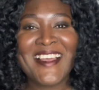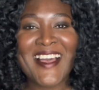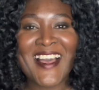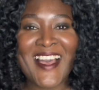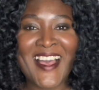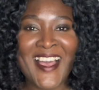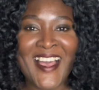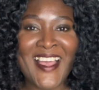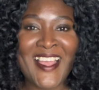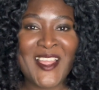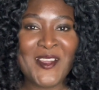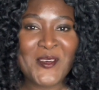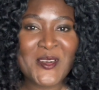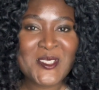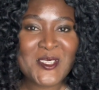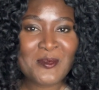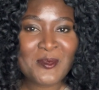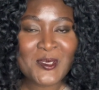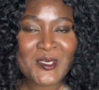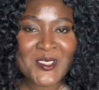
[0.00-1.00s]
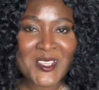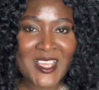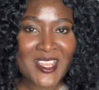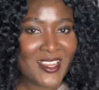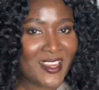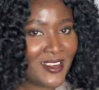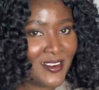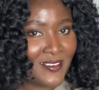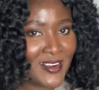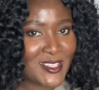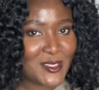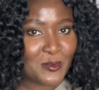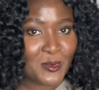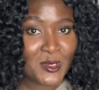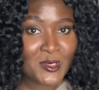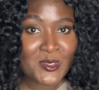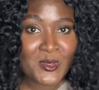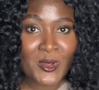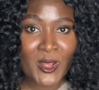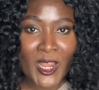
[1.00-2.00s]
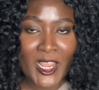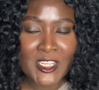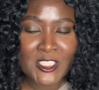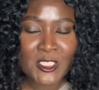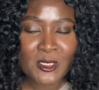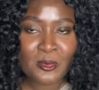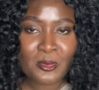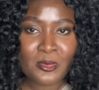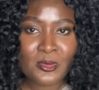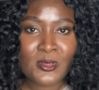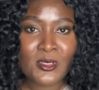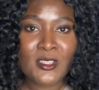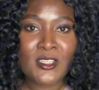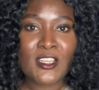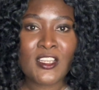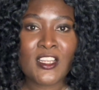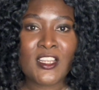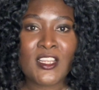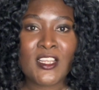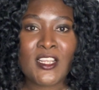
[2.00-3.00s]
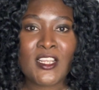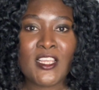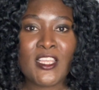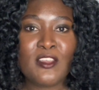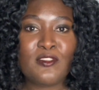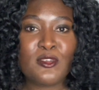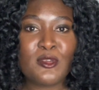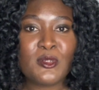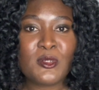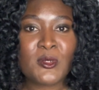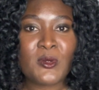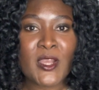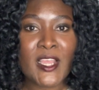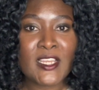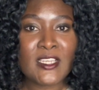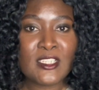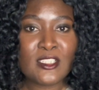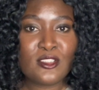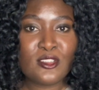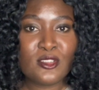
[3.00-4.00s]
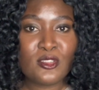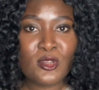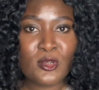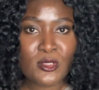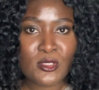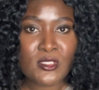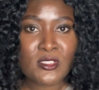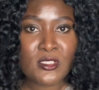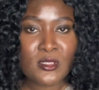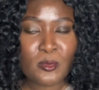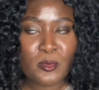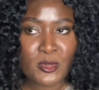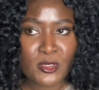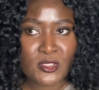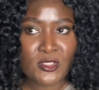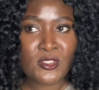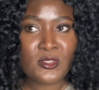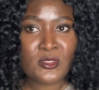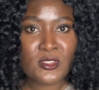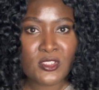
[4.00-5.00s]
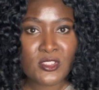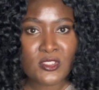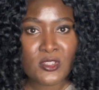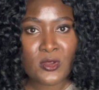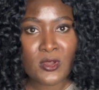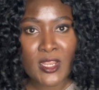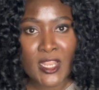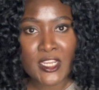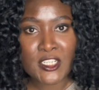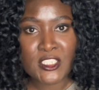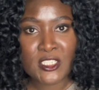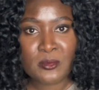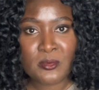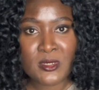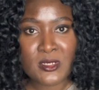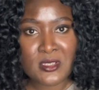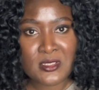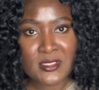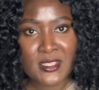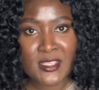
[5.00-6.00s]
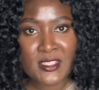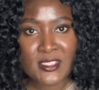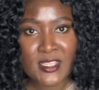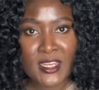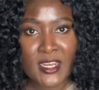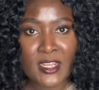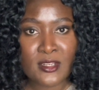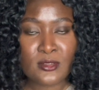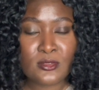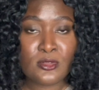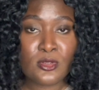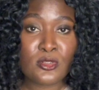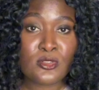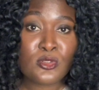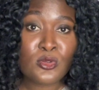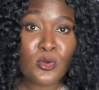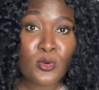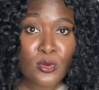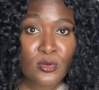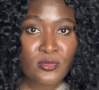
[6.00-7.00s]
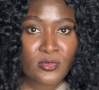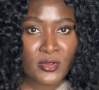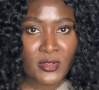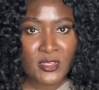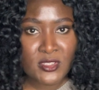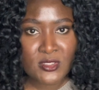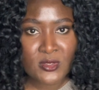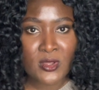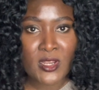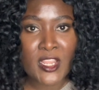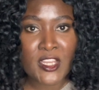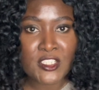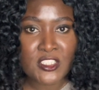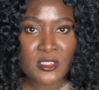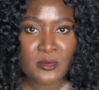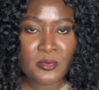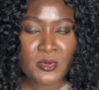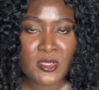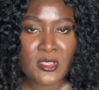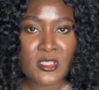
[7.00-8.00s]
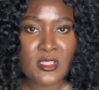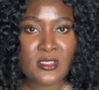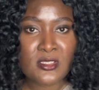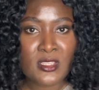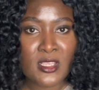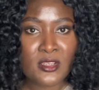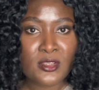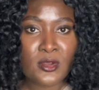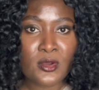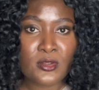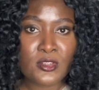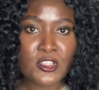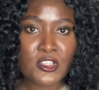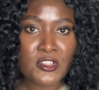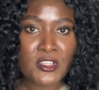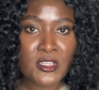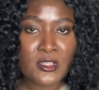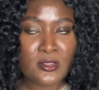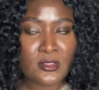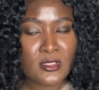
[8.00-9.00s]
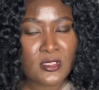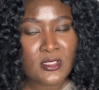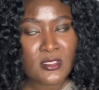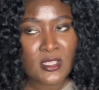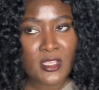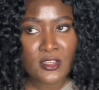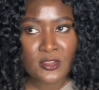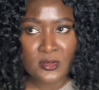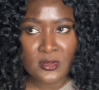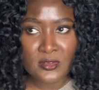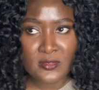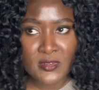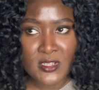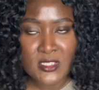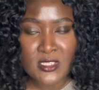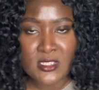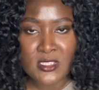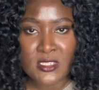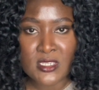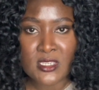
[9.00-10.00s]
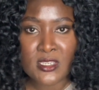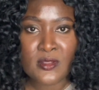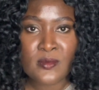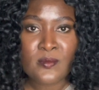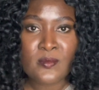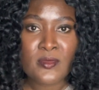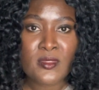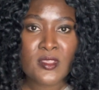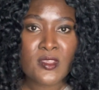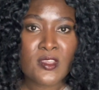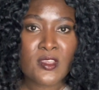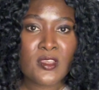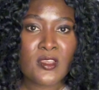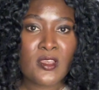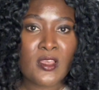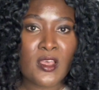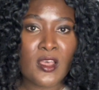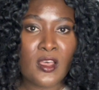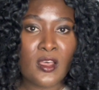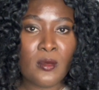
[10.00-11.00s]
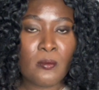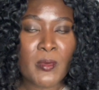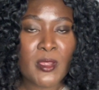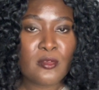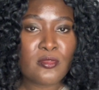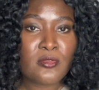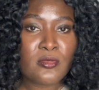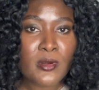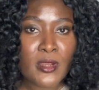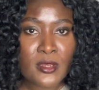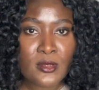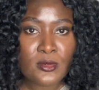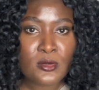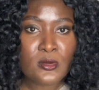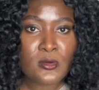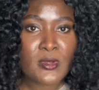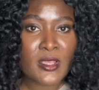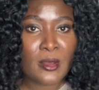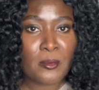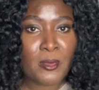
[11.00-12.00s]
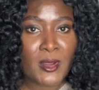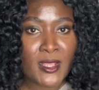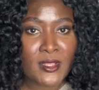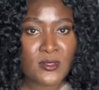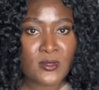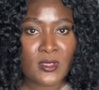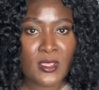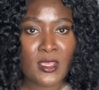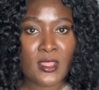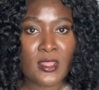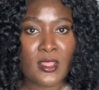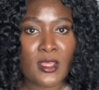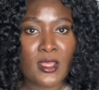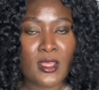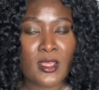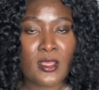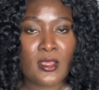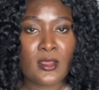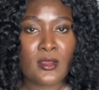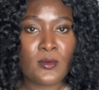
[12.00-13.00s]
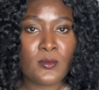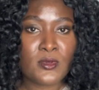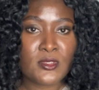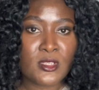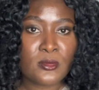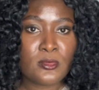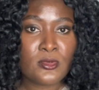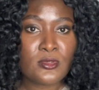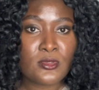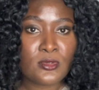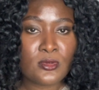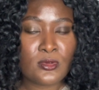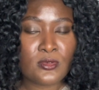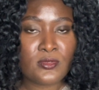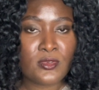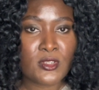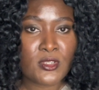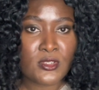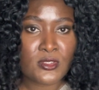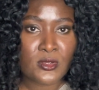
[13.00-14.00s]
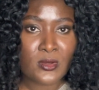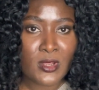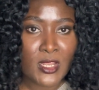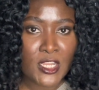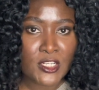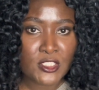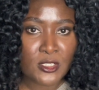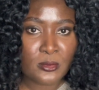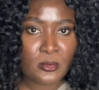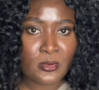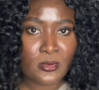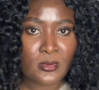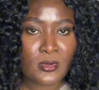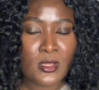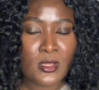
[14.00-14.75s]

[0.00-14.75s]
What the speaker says: I was able to get an Erasmus scholarship. Even though I did not pursue this scholarship in the sense that I did not go for this scholarship in the said country or the said university, my friend who we applied together was able to go for this scholarship.